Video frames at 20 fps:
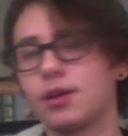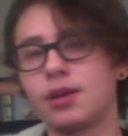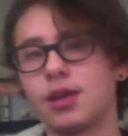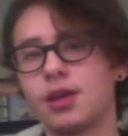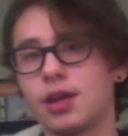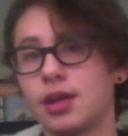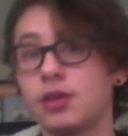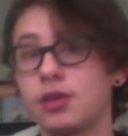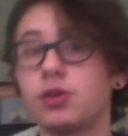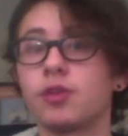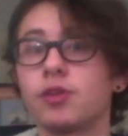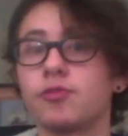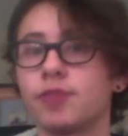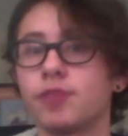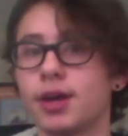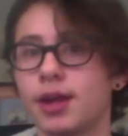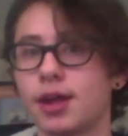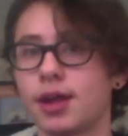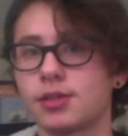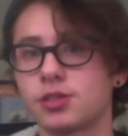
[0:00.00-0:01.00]
in your
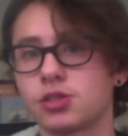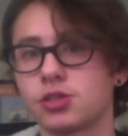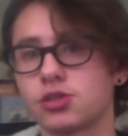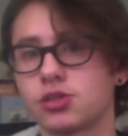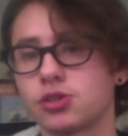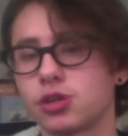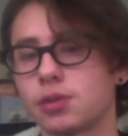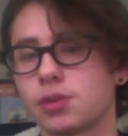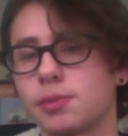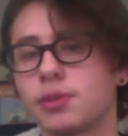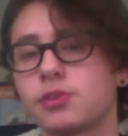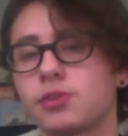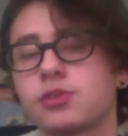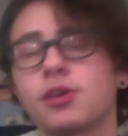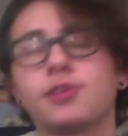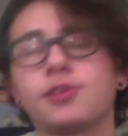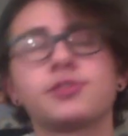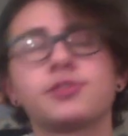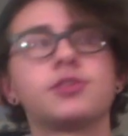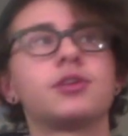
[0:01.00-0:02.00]
finances, sure, but there's
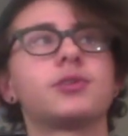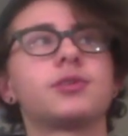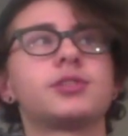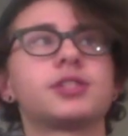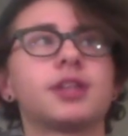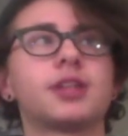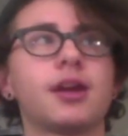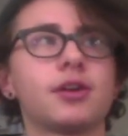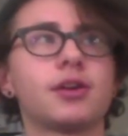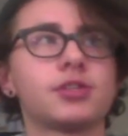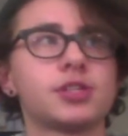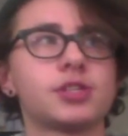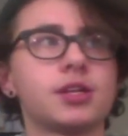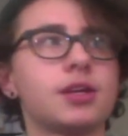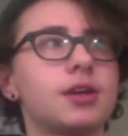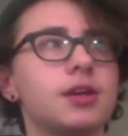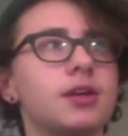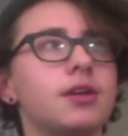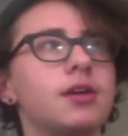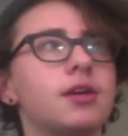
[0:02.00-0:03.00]
also no
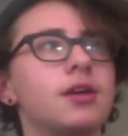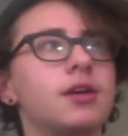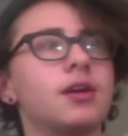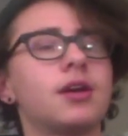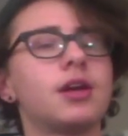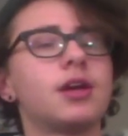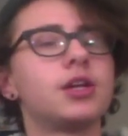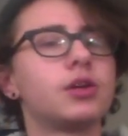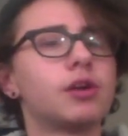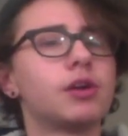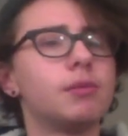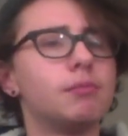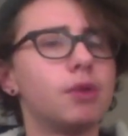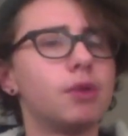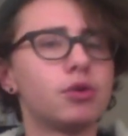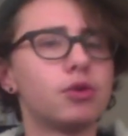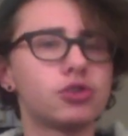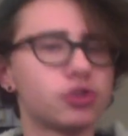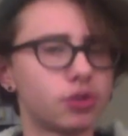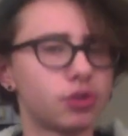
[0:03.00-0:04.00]
scarcity in your
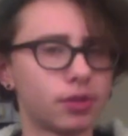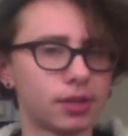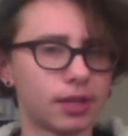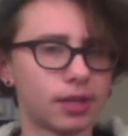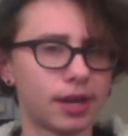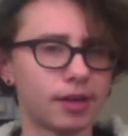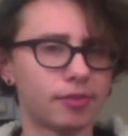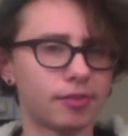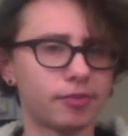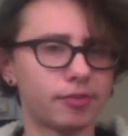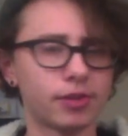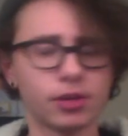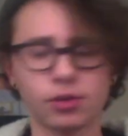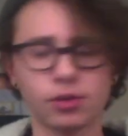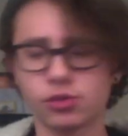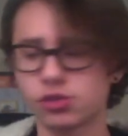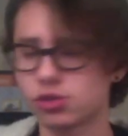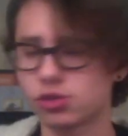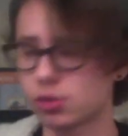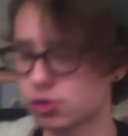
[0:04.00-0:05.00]
emotional life, in
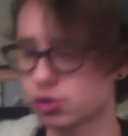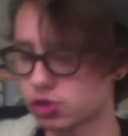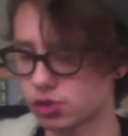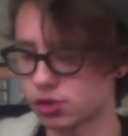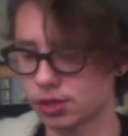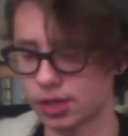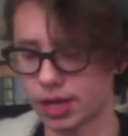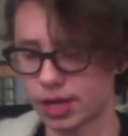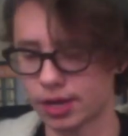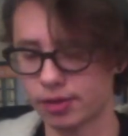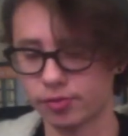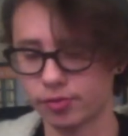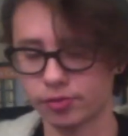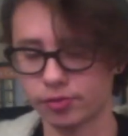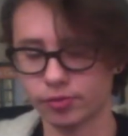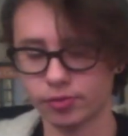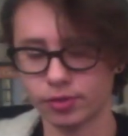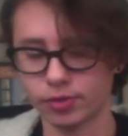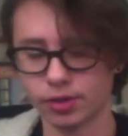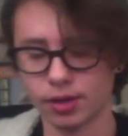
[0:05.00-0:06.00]
your social
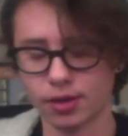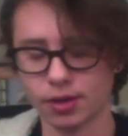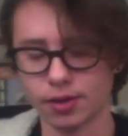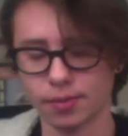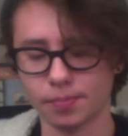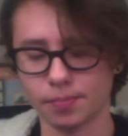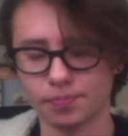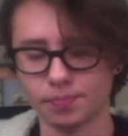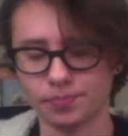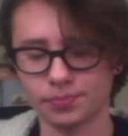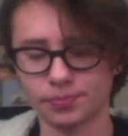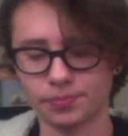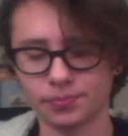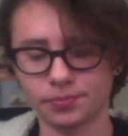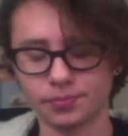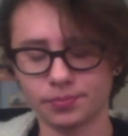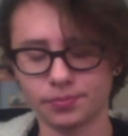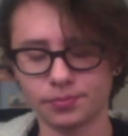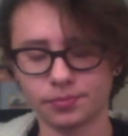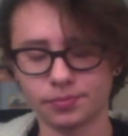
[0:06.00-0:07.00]
life,
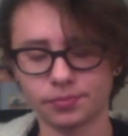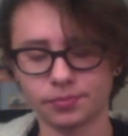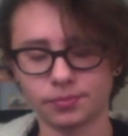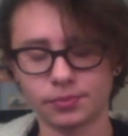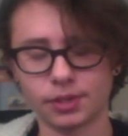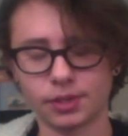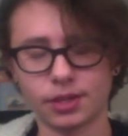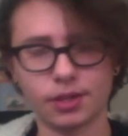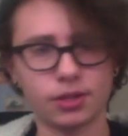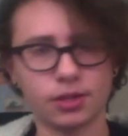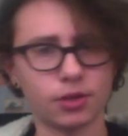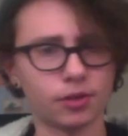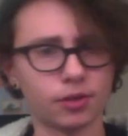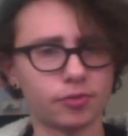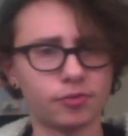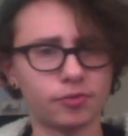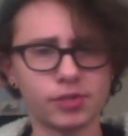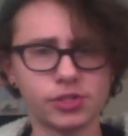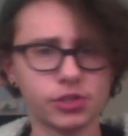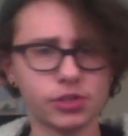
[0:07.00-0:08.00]
in your
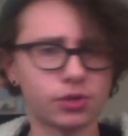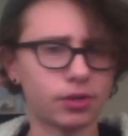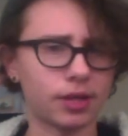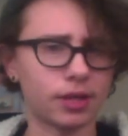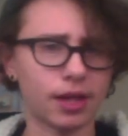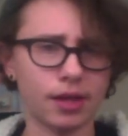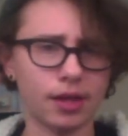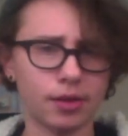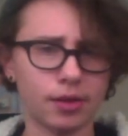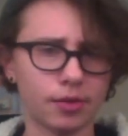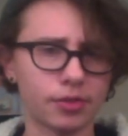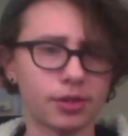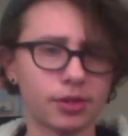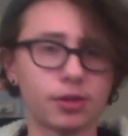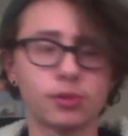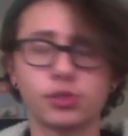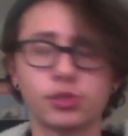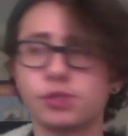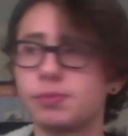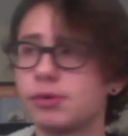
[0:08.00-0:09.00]
physical health, in
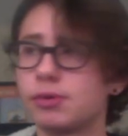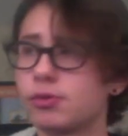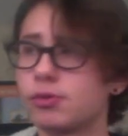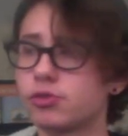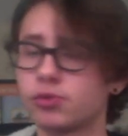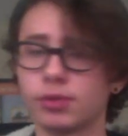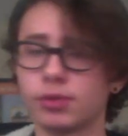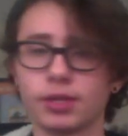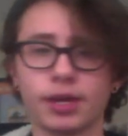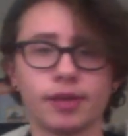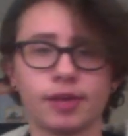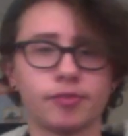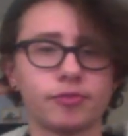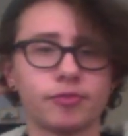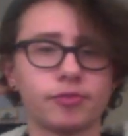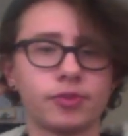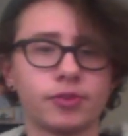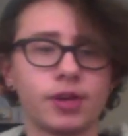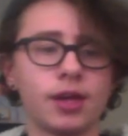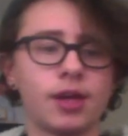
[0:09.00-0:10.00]
your spiritual
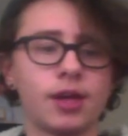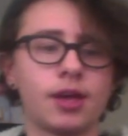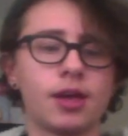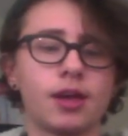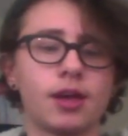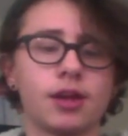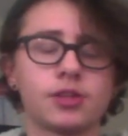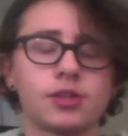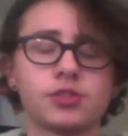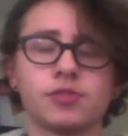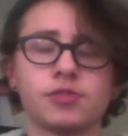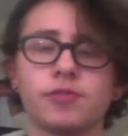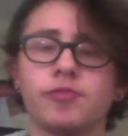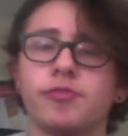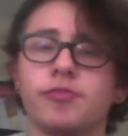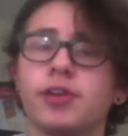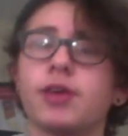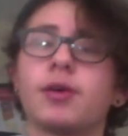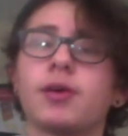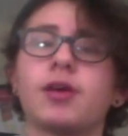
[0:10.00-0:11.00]
life. And it's
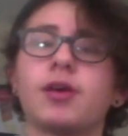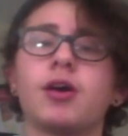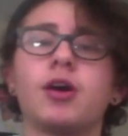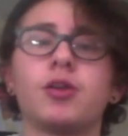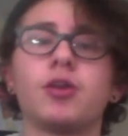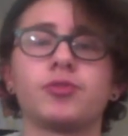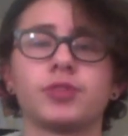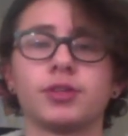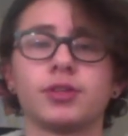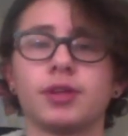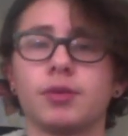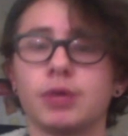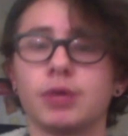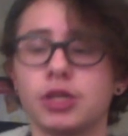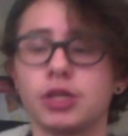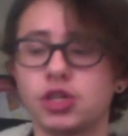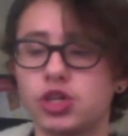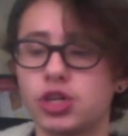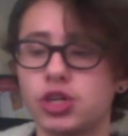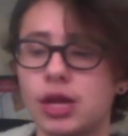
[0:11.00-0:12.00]
very often that we
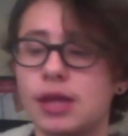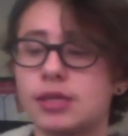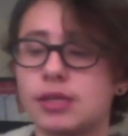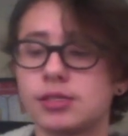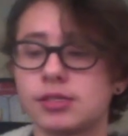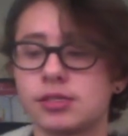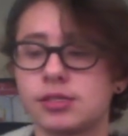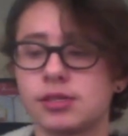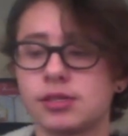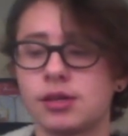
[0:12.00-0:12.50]
chase